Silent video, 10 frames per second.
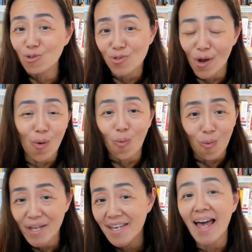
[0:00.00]
to know
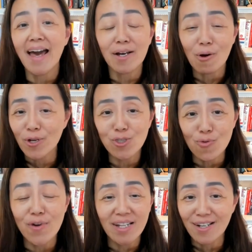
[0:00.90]
what the heck are we
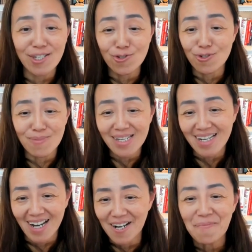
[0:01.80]
doing on social
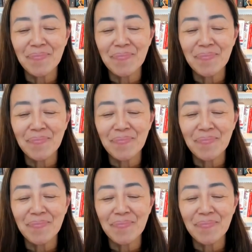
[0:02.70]
media.